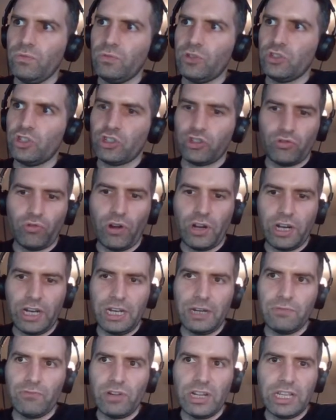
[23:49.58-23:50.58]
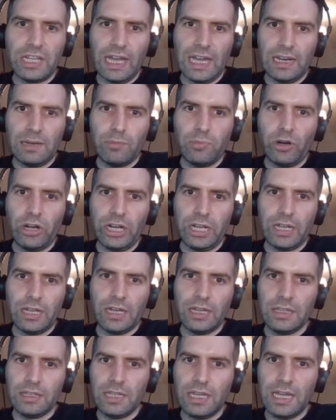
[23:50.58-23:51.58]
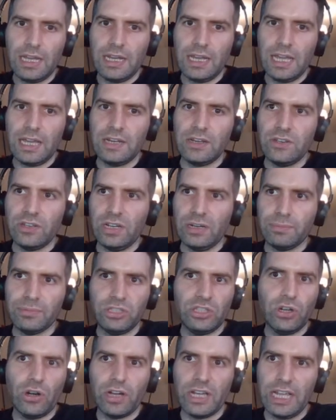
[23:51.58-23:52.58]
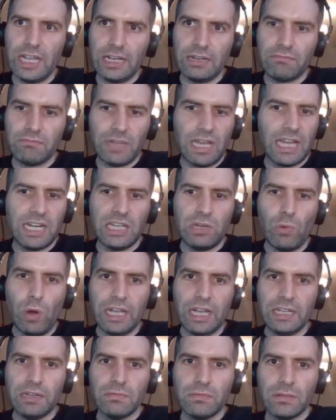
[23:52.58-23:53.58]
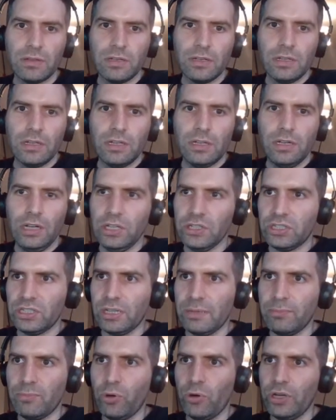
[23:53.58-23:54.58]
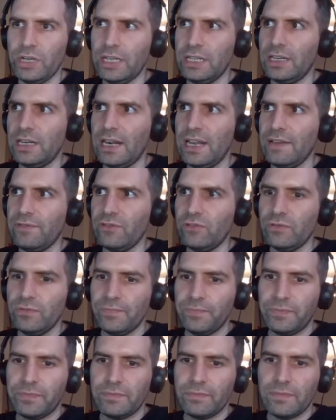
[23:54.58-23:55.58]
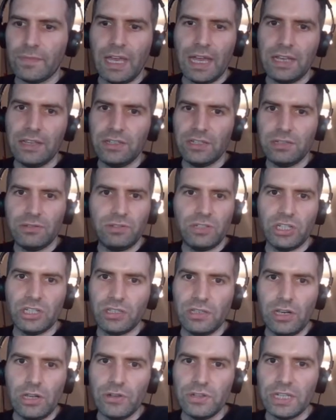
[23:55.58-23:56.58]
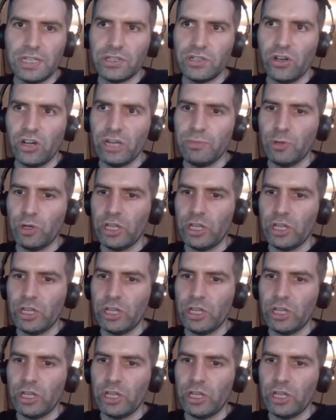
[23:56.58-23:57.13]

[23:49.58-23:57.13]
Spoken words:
try and recalibrate and then end up dying anyway at some point in the level and just losing time